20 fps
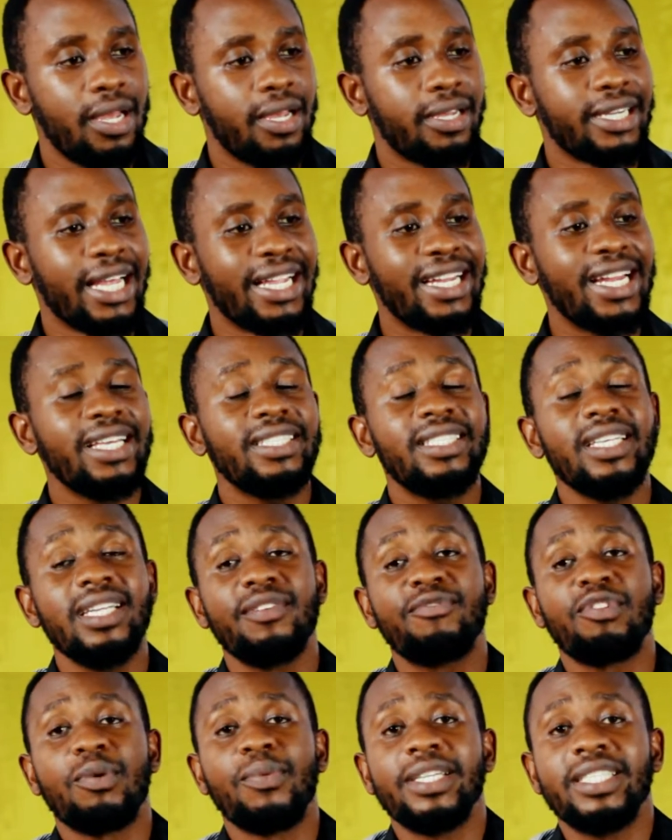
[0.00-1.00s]
The nursing
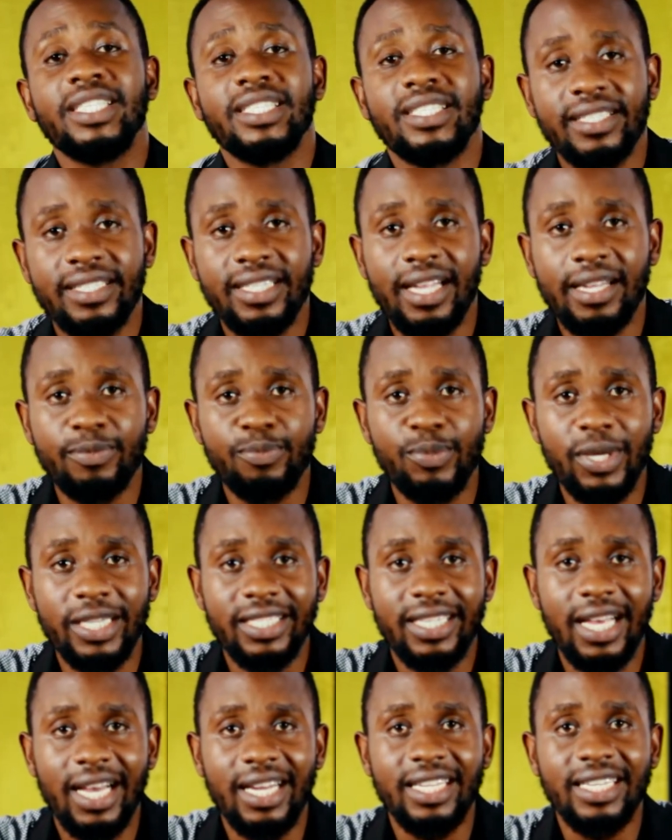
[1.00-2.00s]
information systems,
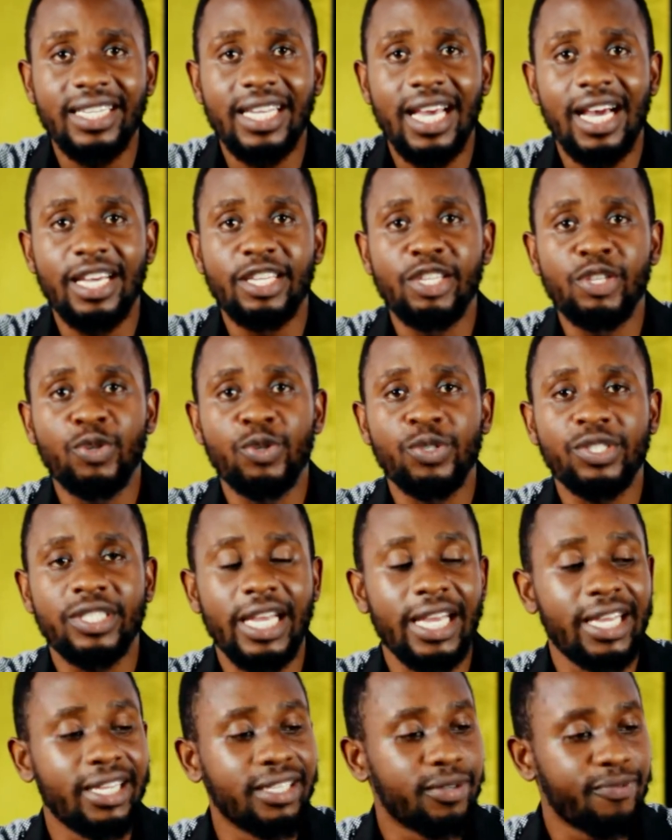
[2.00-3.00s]
basically they are used
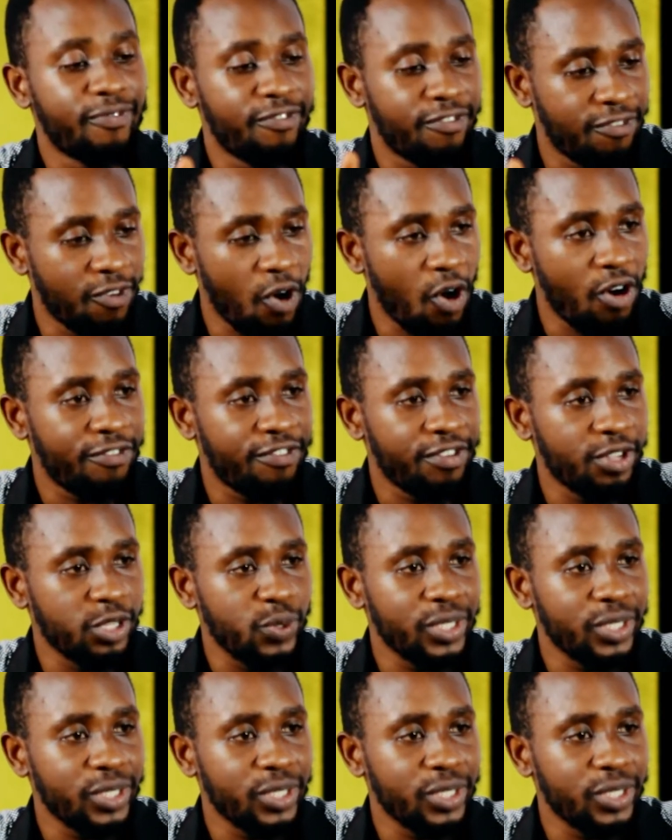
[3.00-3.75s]
in 4 fields,